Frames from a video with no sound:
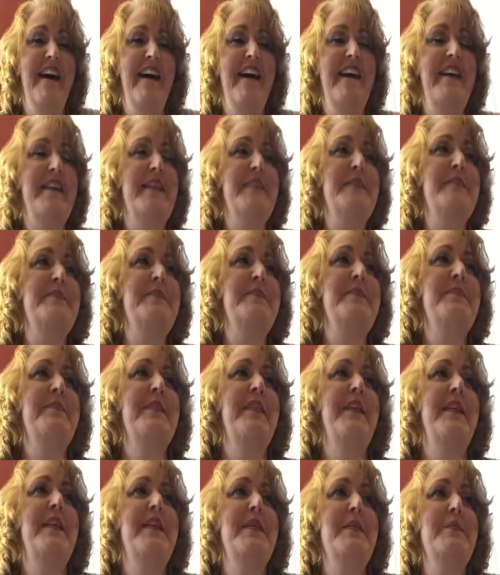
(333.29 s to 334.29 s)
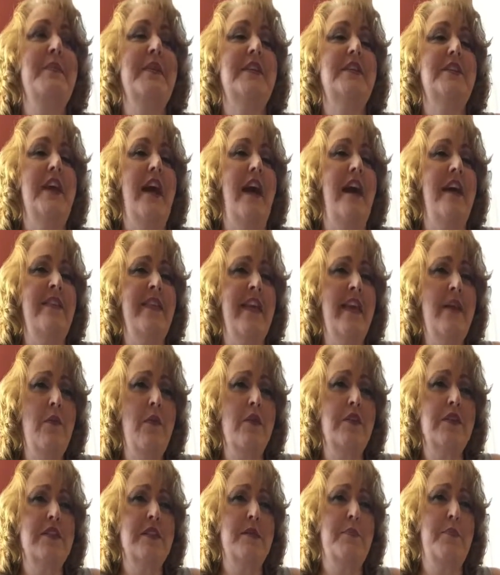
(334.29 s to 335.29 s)
But yeah, and they
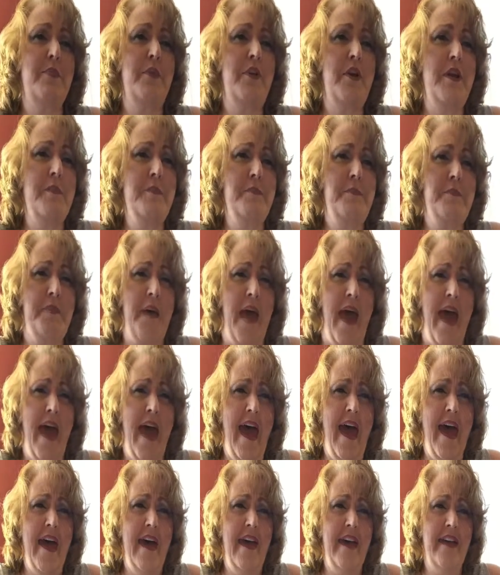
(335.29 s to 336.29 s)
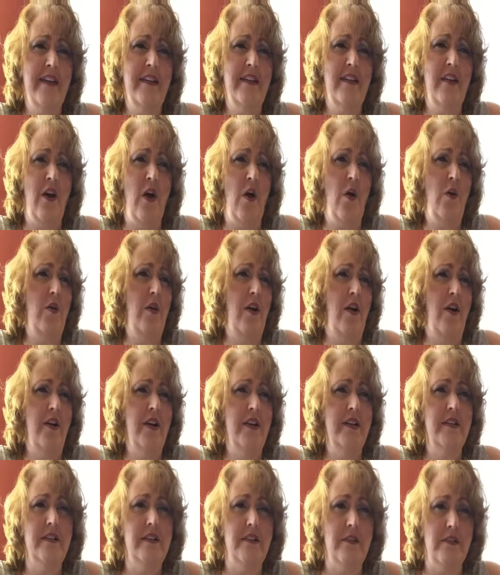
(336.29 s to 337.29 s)
were some pretty bad,
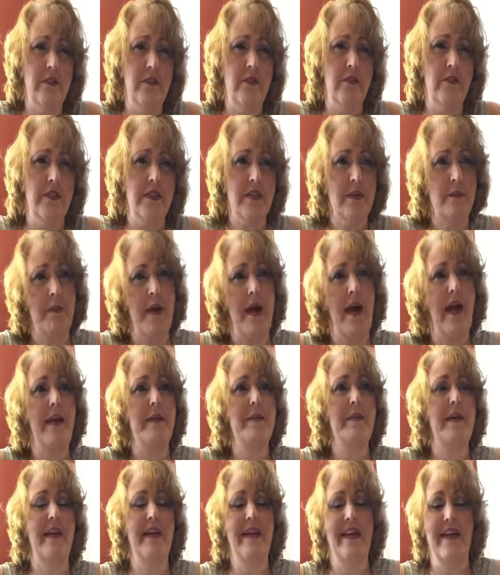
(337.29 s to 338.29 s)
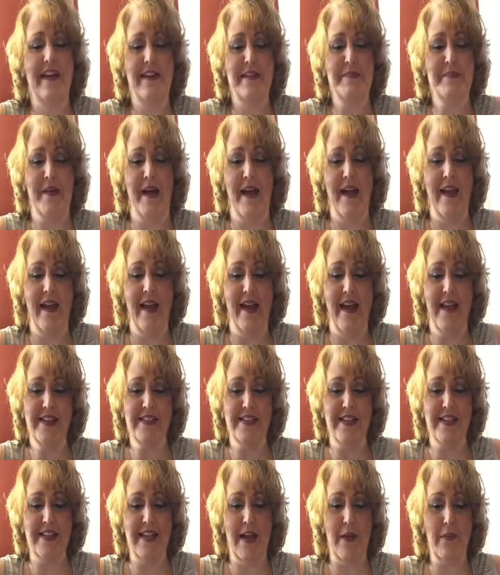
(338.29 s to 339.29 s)
cold-hearted dudes in my
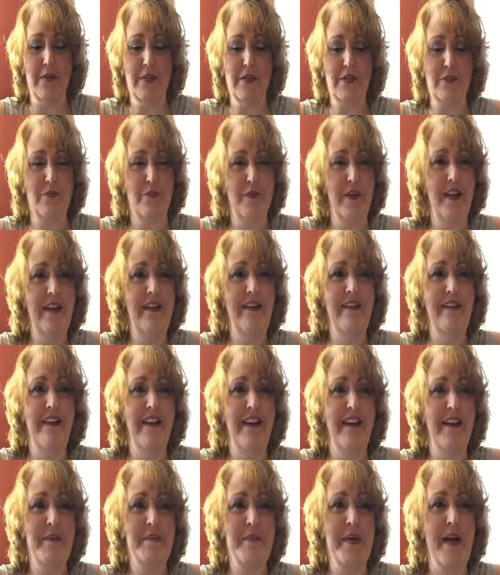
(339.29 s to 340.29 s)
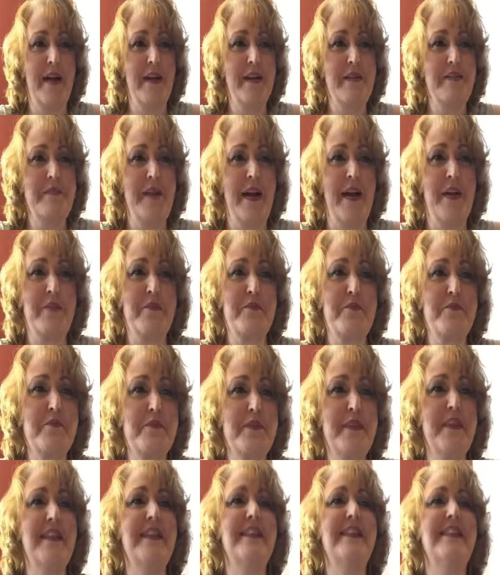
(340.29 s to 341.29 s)
eyes. As I was reading about them, I
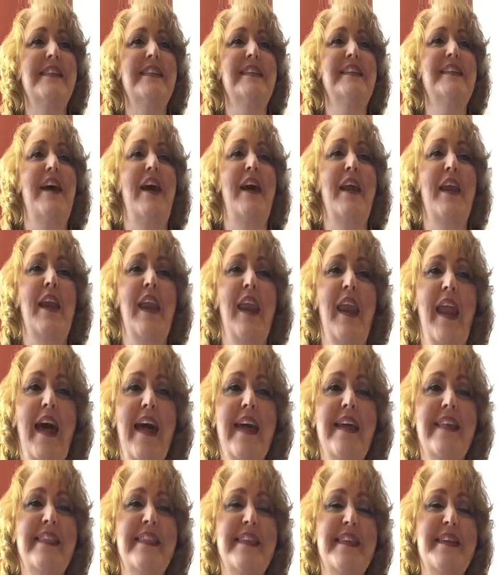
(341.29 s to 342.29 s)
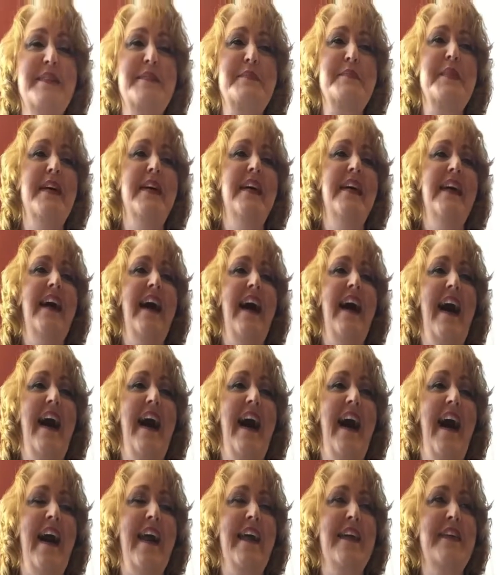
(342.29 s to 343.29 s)
really did not like them.
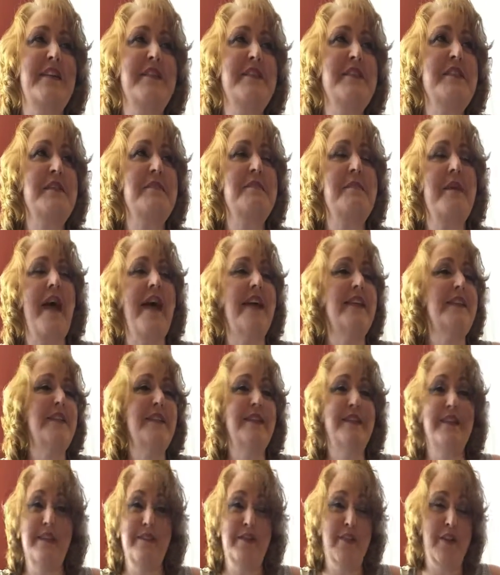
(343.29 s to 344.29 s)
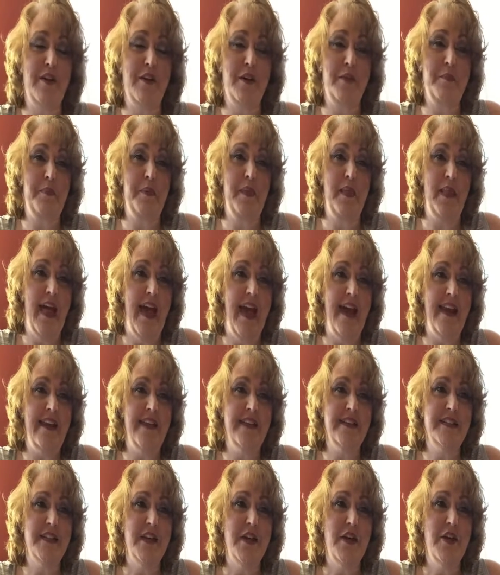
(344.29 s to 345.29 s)
I couldn't imagine living on a
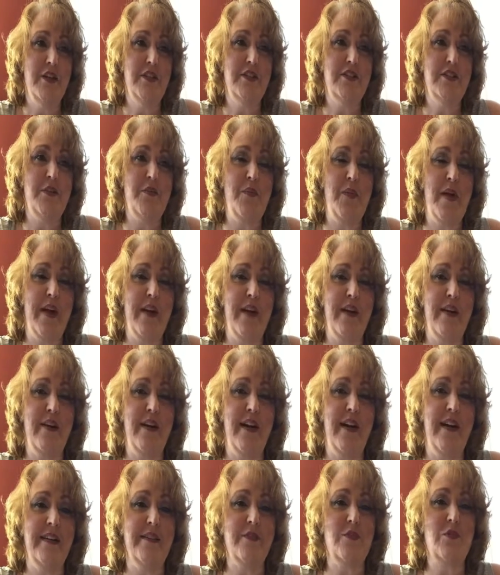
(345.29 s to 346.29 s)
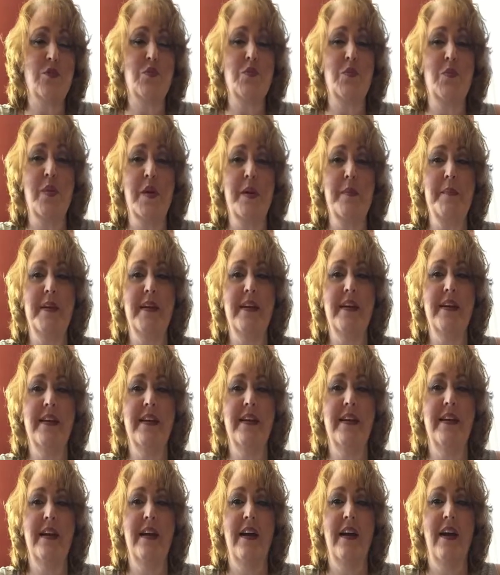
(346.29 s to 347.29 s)
planet to where us
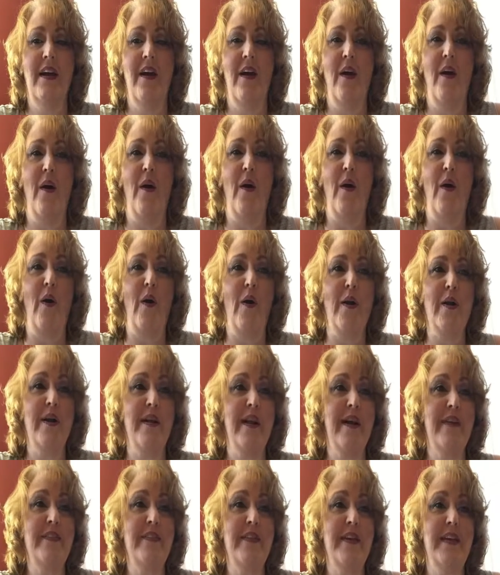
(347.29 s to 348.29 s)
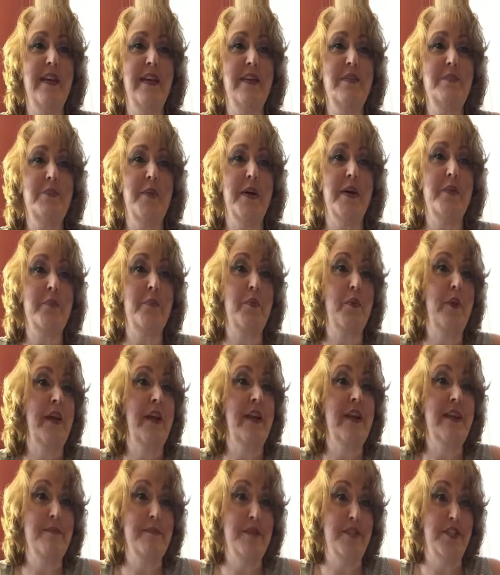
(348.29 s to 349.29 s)
women are nothing but
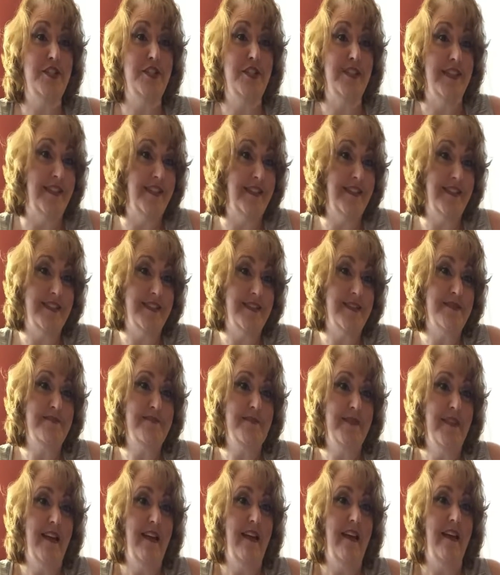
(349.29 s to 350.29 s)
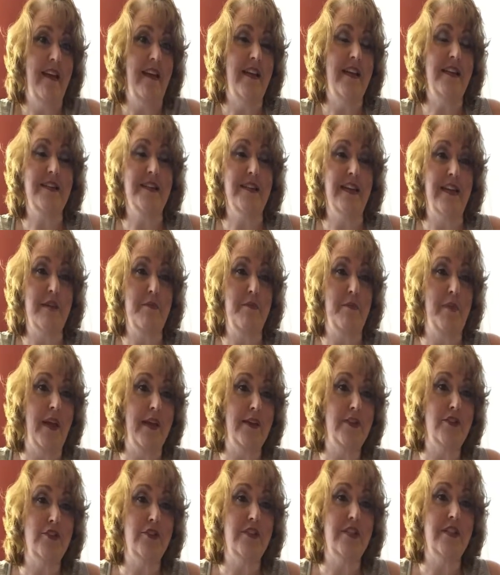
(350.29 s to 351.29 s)
breeding machines, and to give
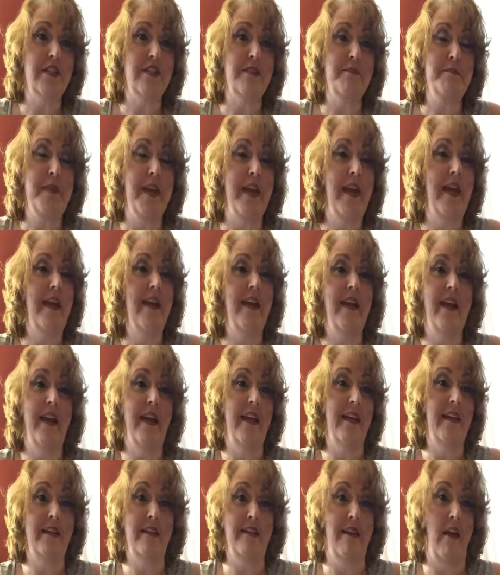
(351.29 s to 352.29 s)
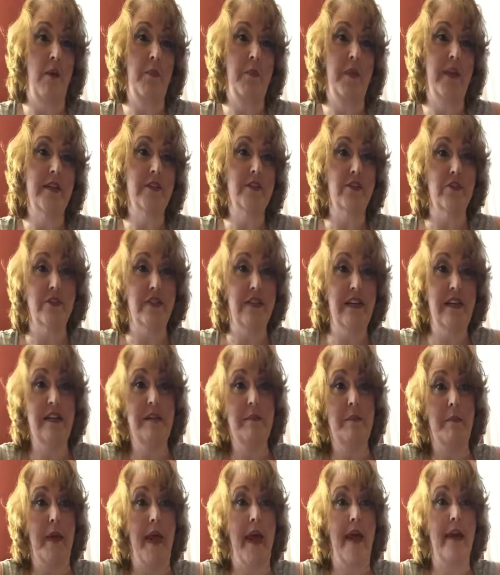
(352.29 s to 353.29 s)
pleasure to men, and our pleasure
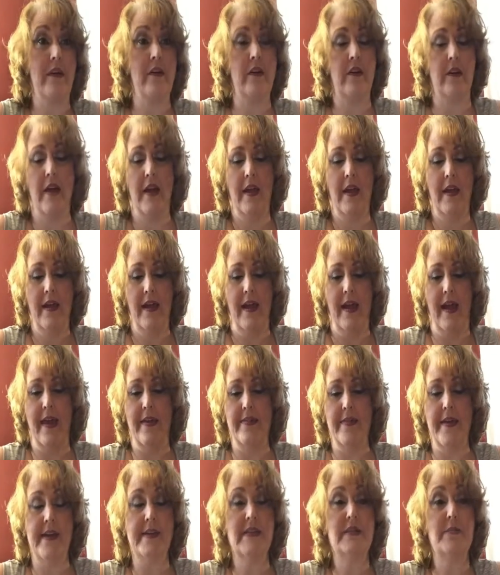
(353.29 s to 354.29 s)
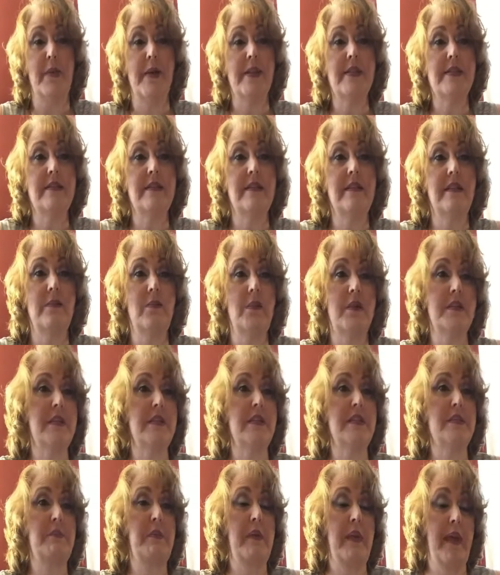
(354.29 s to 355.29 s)
didn't matter. And that's basically what
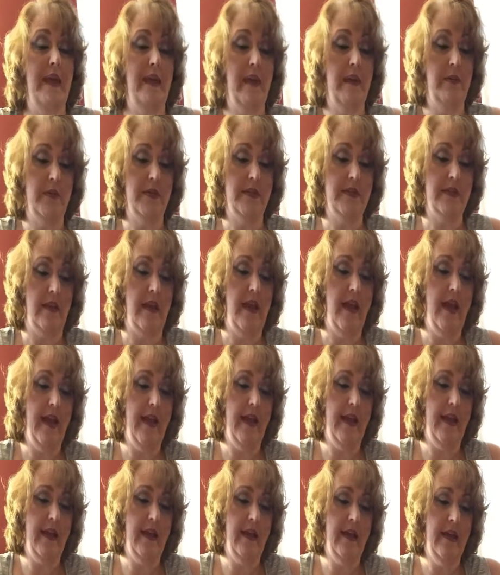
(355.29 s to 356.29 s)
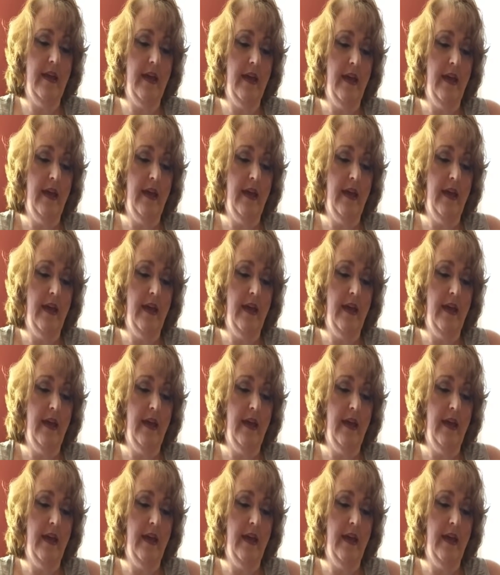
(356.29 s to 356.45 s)
this planet was like.